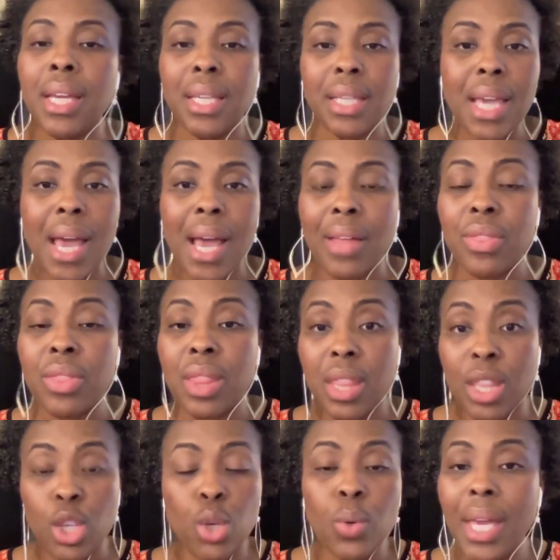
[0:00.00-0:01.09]
Yeah,
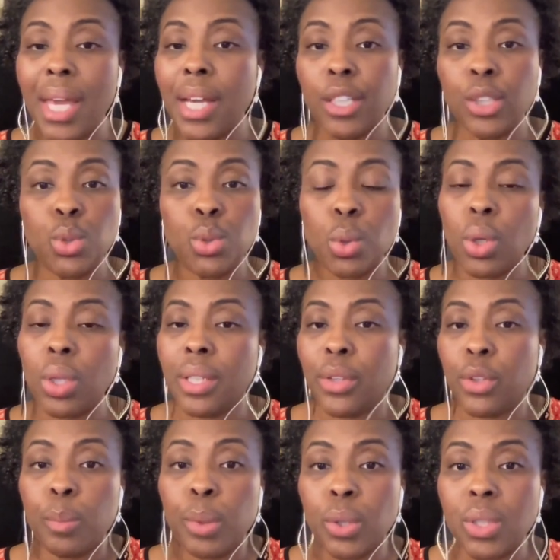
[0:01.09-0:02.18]
you can't control
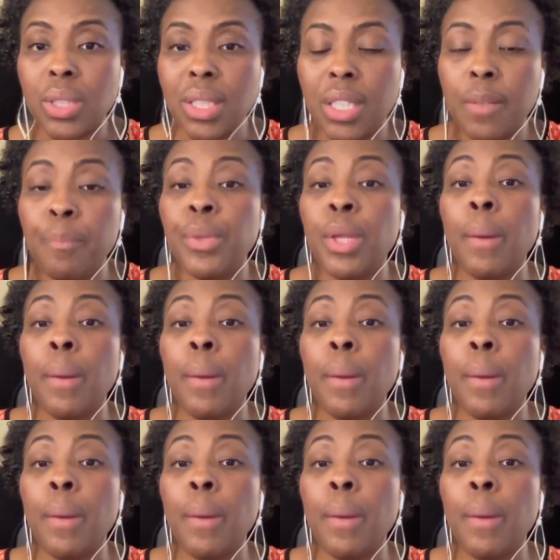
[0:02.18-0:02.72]
another person,